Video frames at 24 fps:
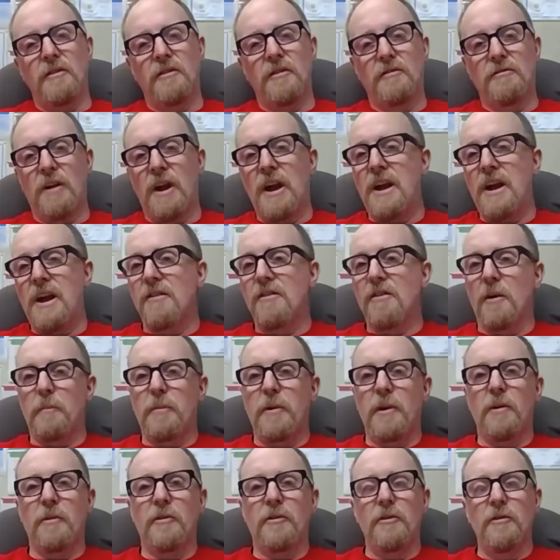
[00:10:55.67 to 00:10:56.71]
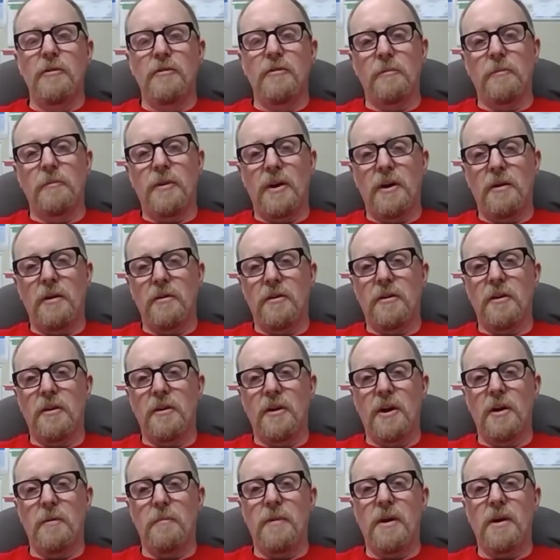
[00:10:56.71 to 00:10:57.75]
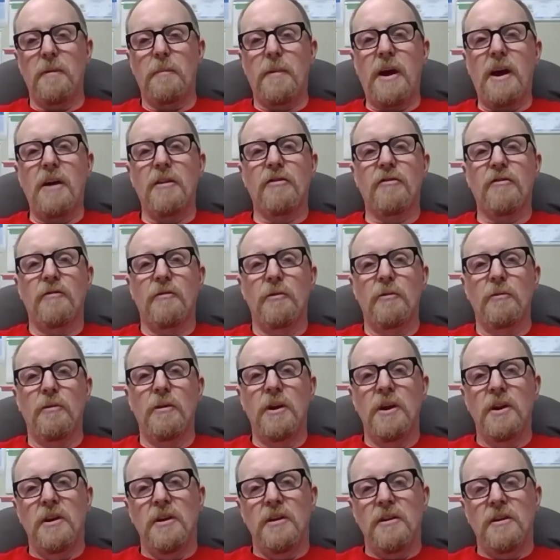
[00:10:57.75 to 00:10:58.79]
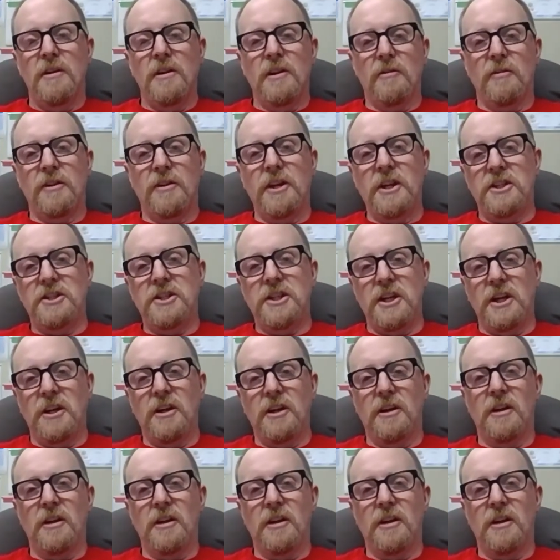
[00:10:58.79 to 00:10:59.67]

grads up here too from time to time that pass through you know teaching